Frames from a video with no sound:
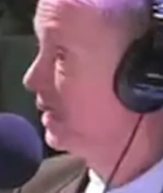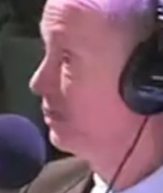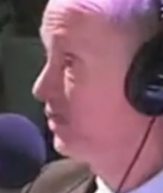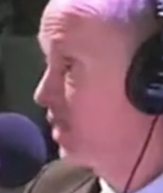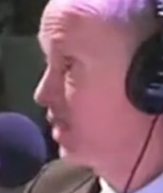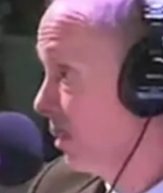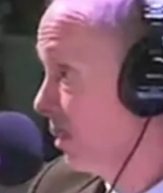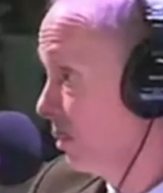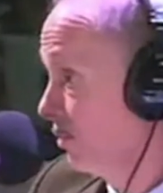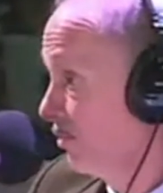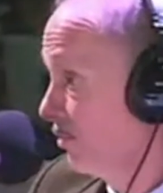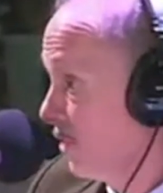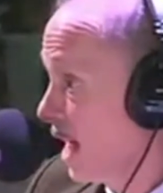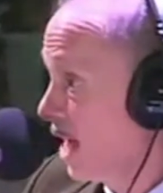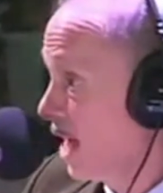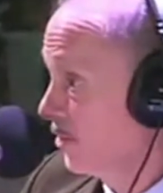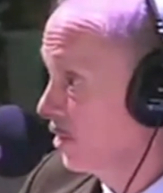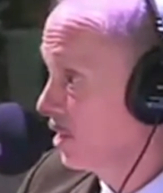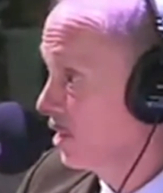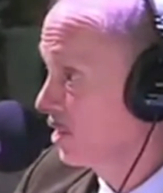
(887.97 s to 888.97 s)
terrible
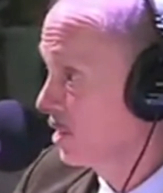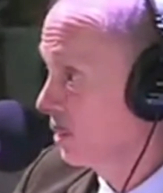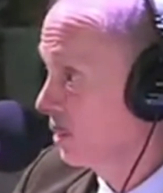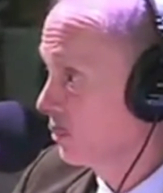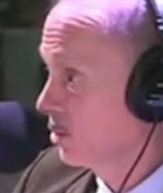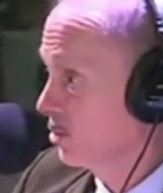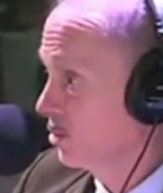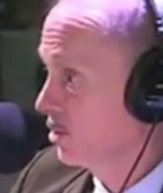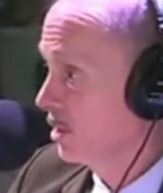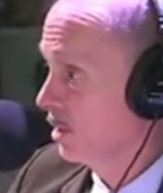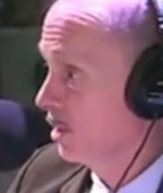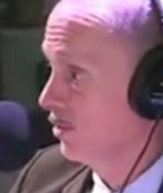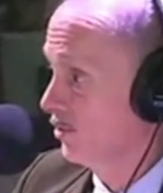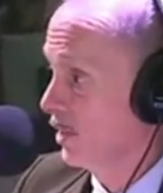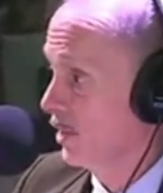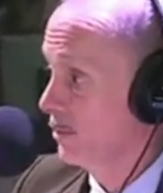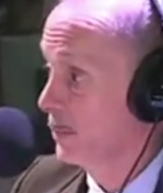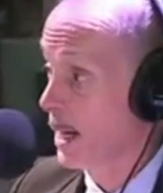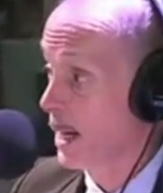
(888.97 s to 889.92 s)
father because I'm too self-involved,